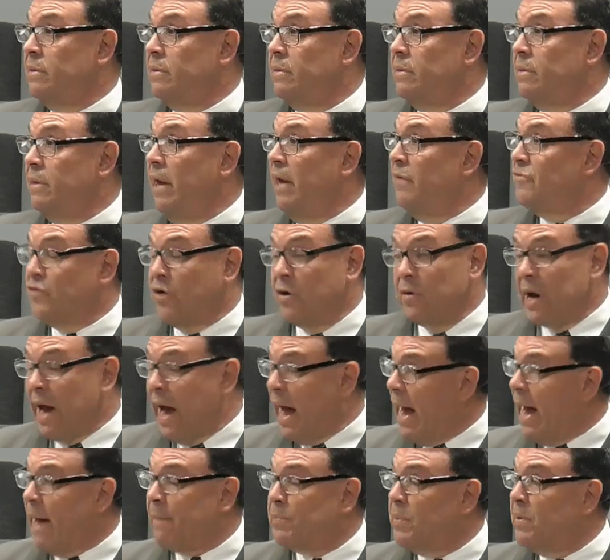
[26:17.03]
It's going to
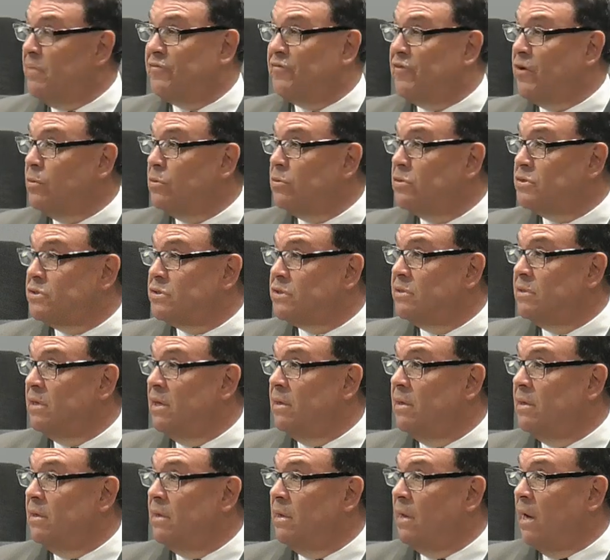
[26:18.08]
happen, folks.
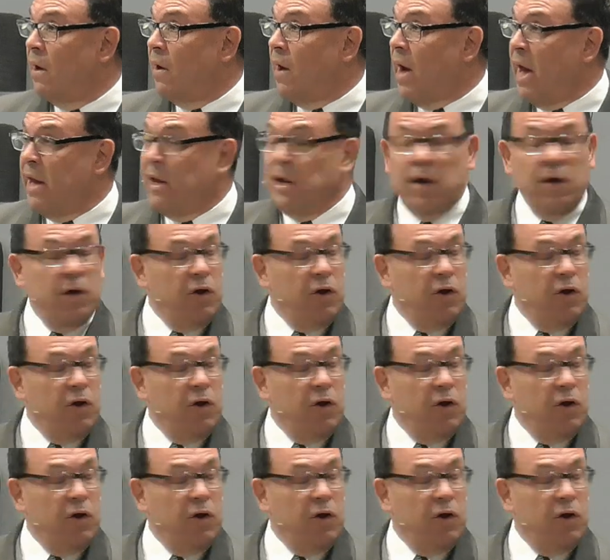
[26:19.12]
All right?